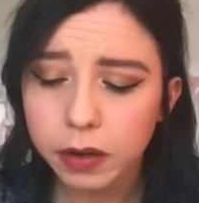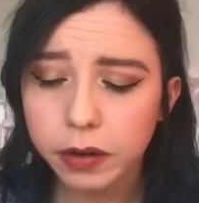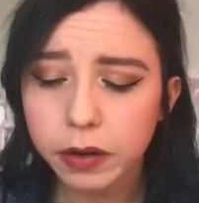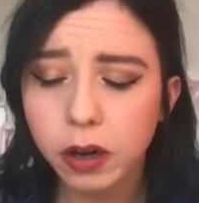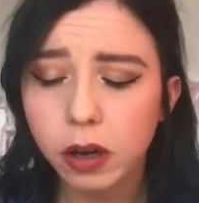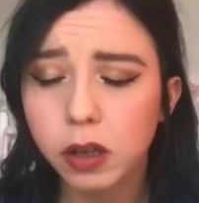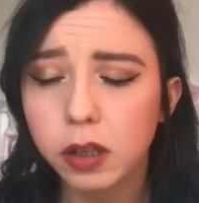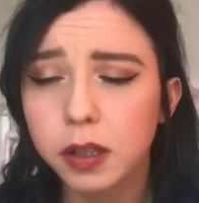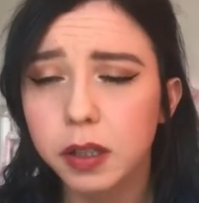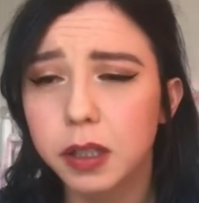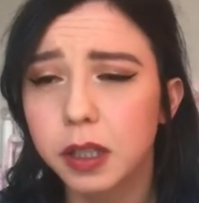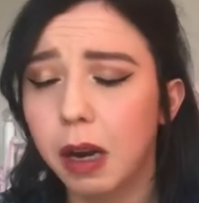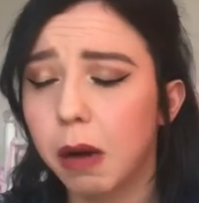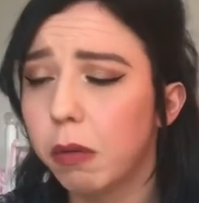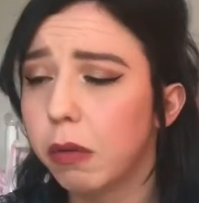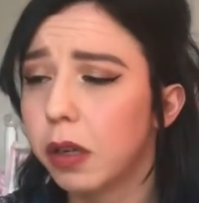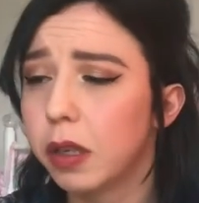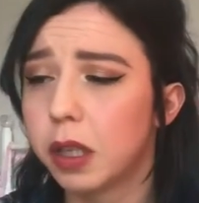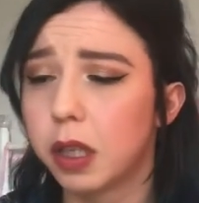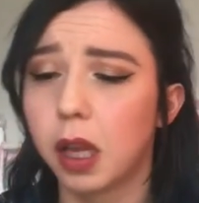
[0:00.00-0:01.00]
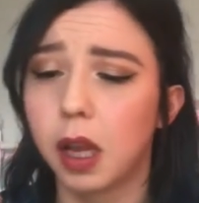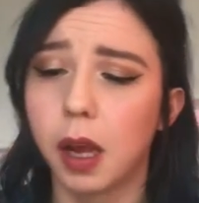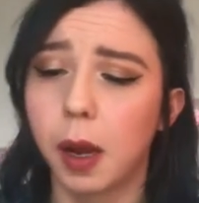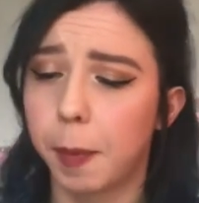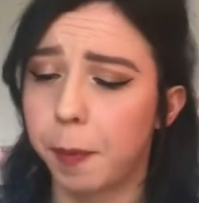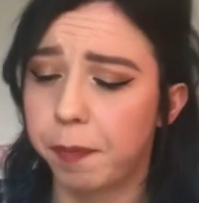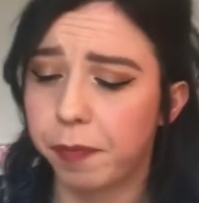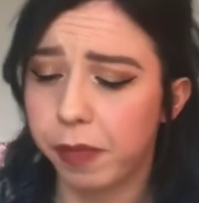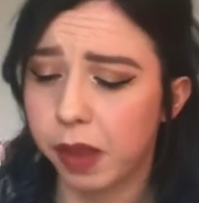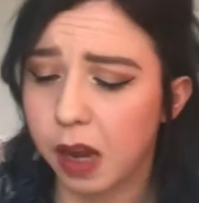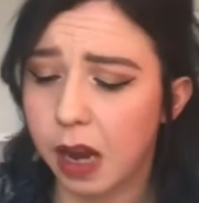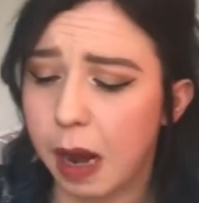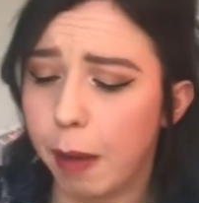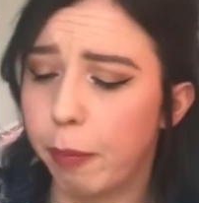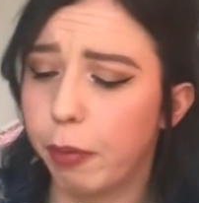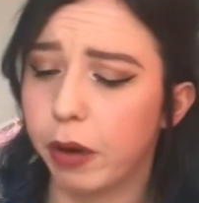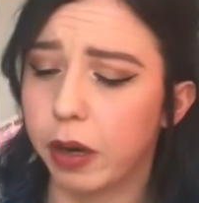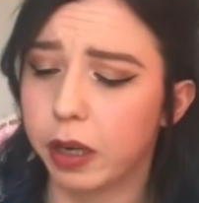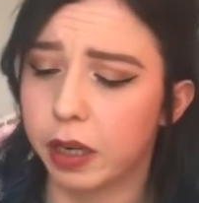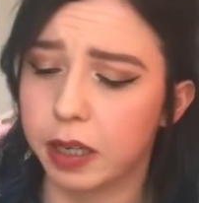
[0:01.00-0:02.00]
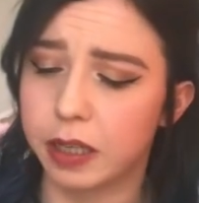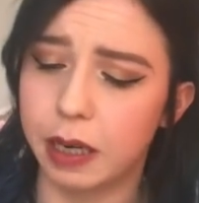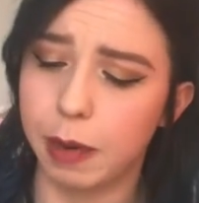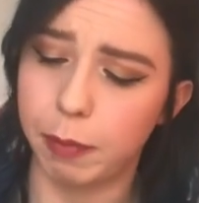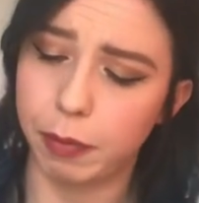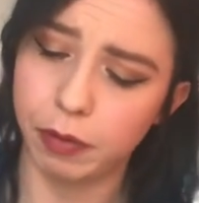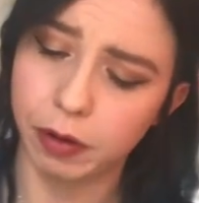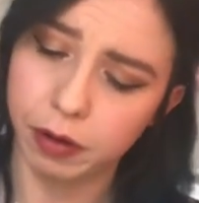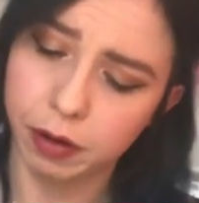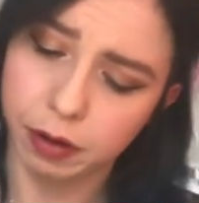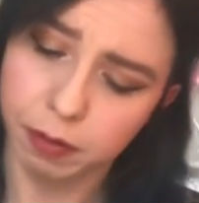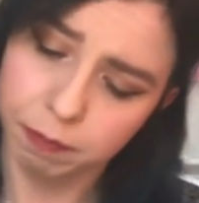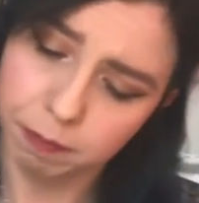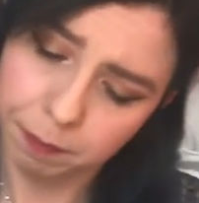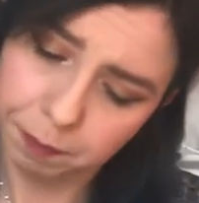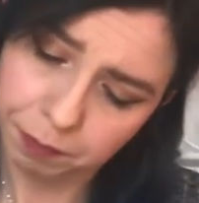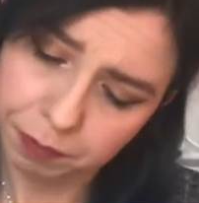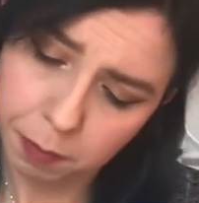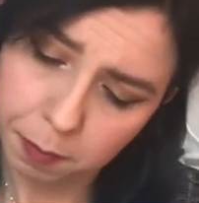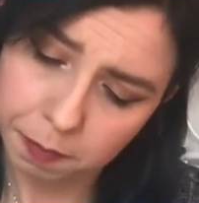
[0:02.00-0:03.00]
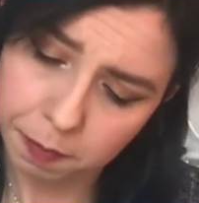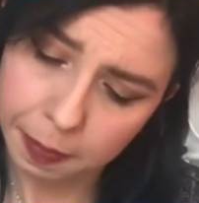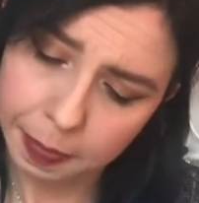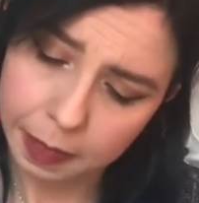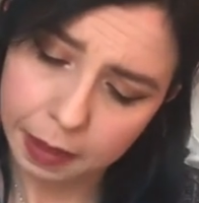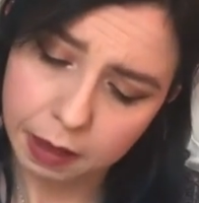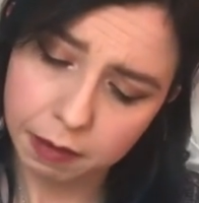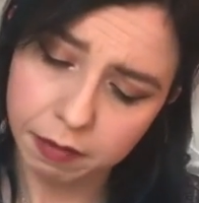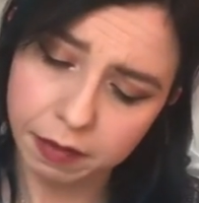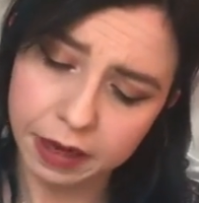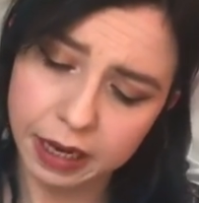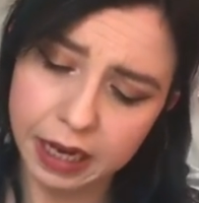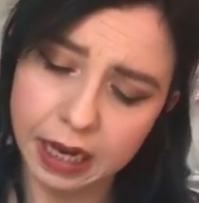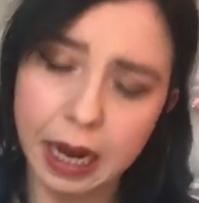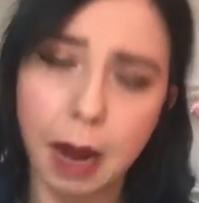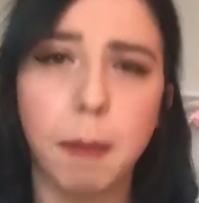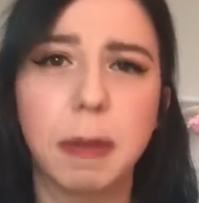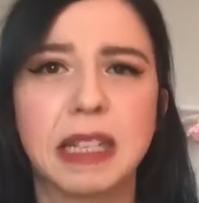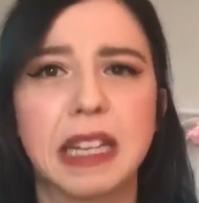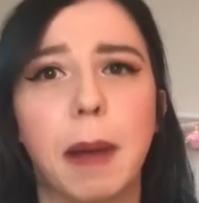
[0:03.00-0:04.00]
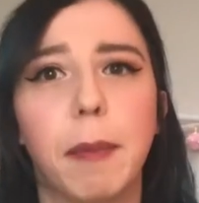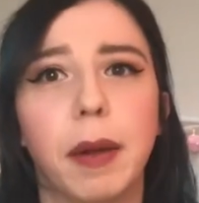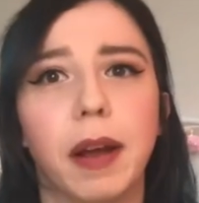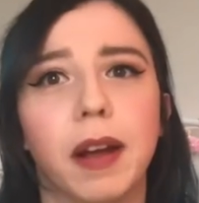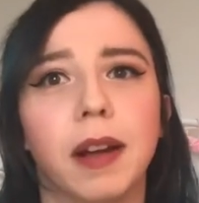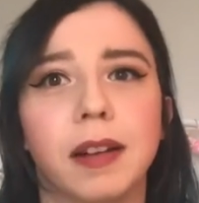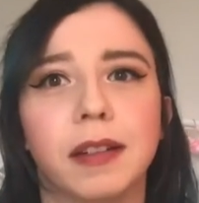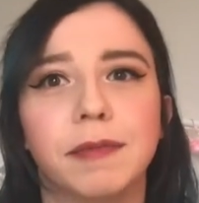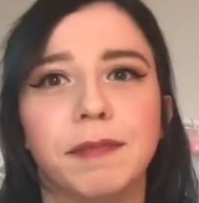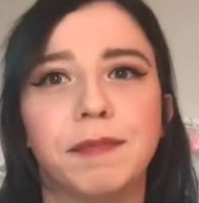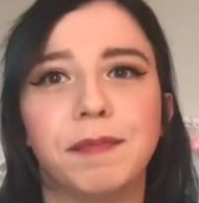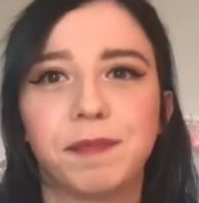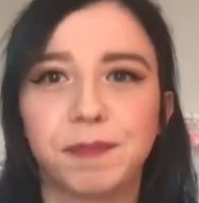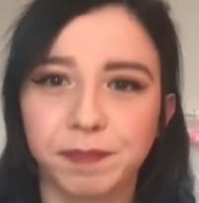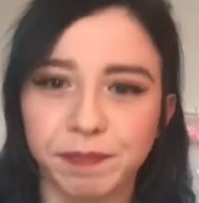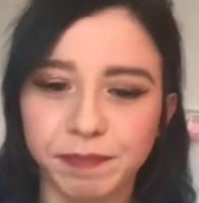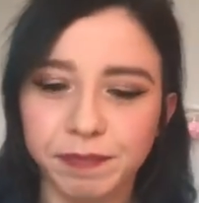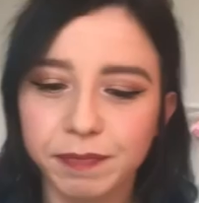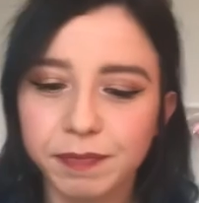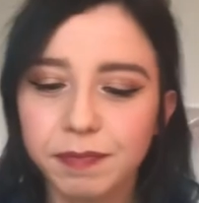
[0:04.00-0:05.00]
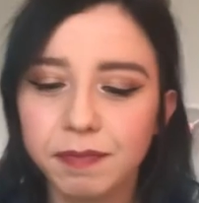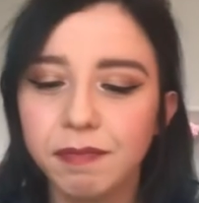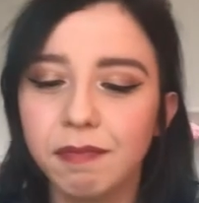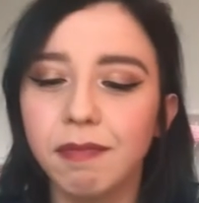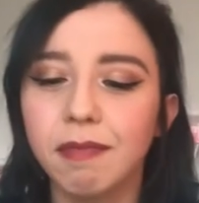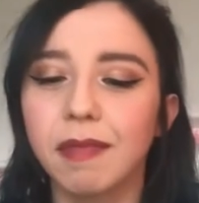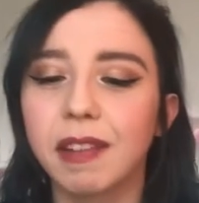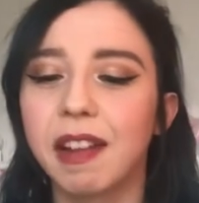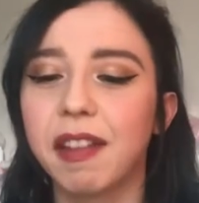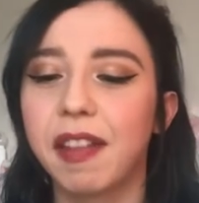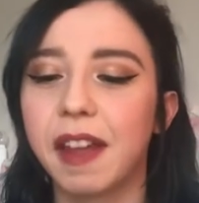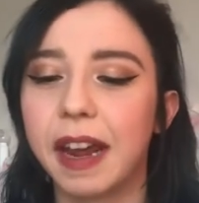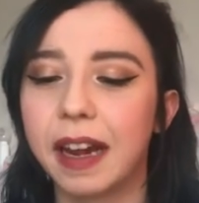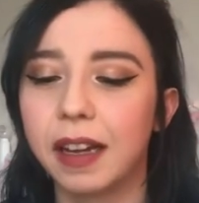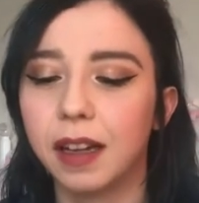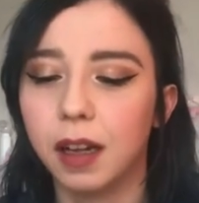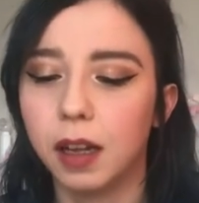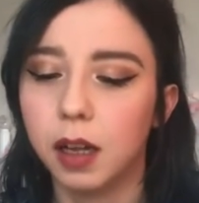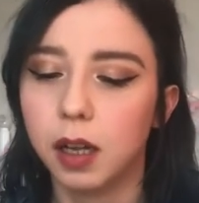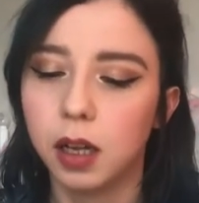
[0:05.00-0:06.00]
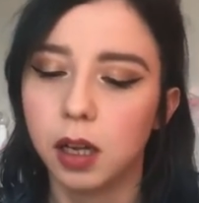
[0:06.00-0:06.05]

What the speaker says: Not as sour as the abracadabra thingy, abba zabba thing.